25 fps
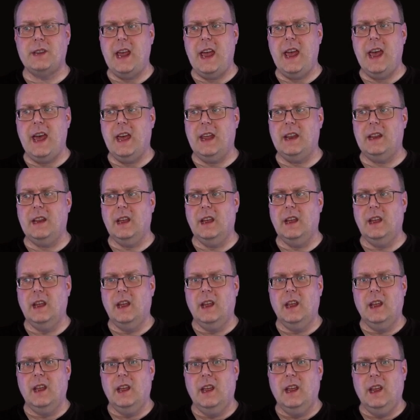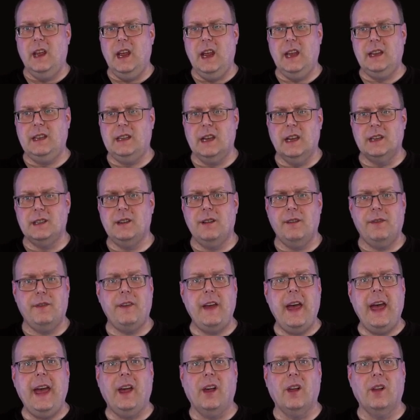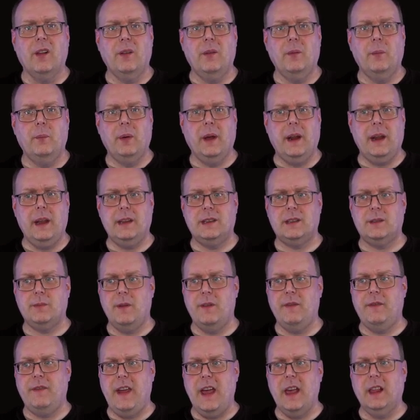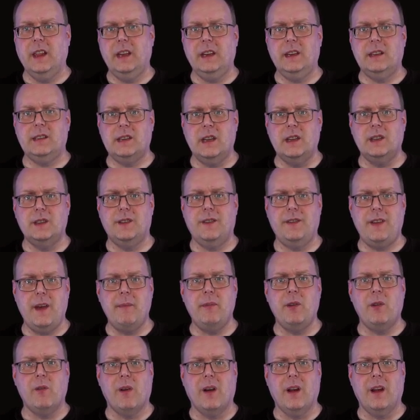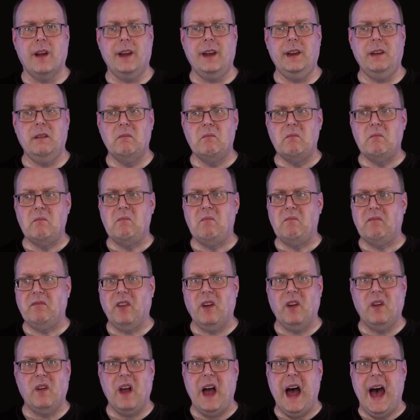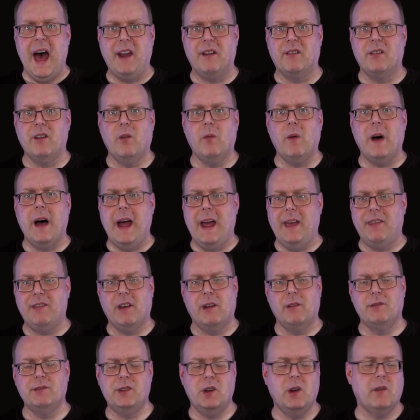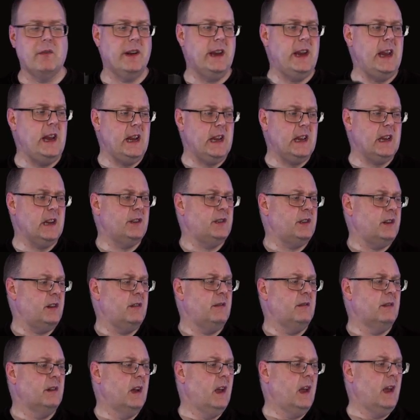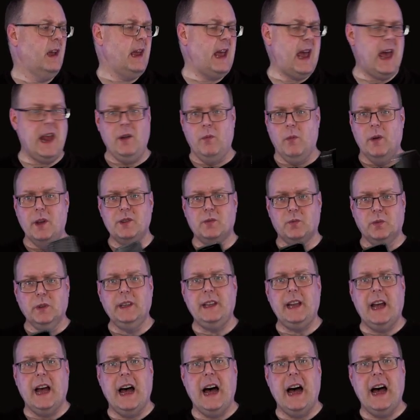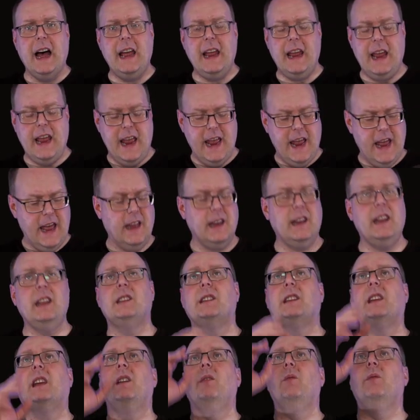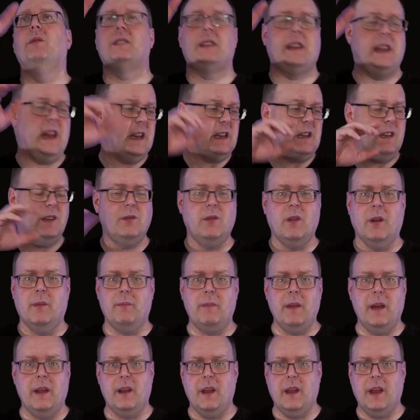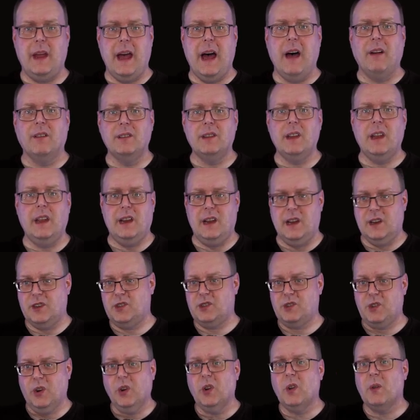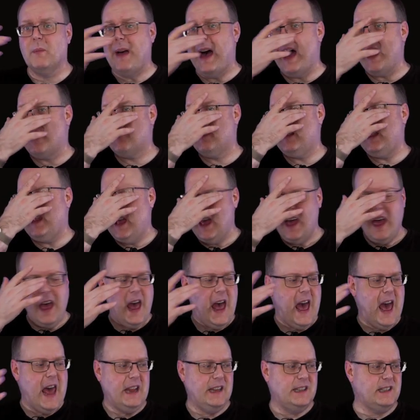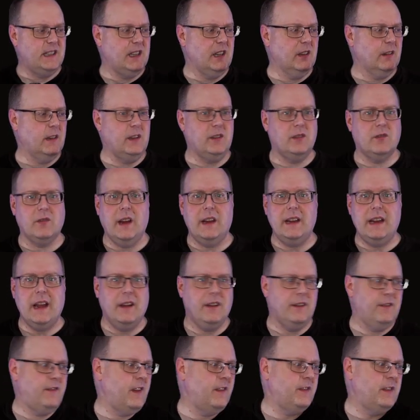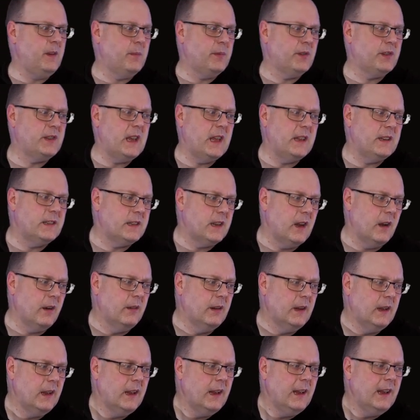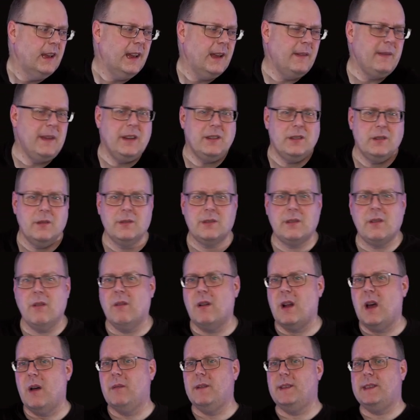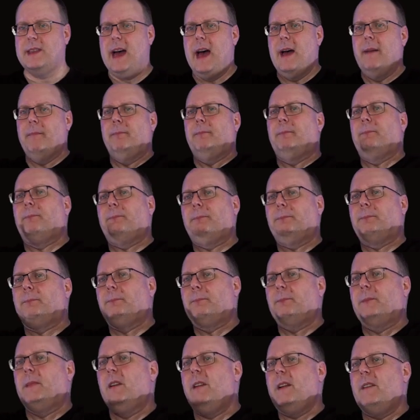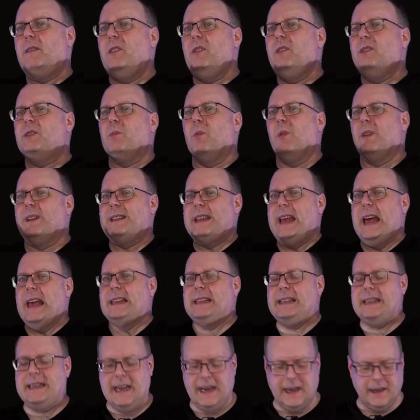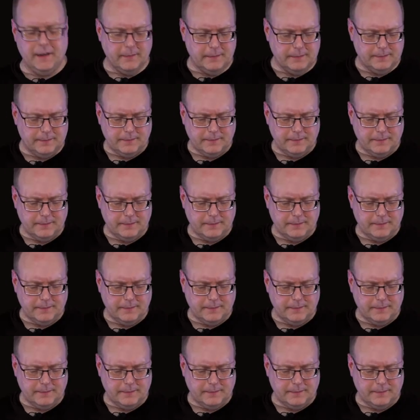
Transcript: And it doesn't fail, but it's been failing since February for, I don't know why. I thought it was an overheating issue and it was really hot and it was connected to a, an, out, an external battery and it still had drained down to 50%. So I'm not sure what's going on with that. I'll have to do some more testing.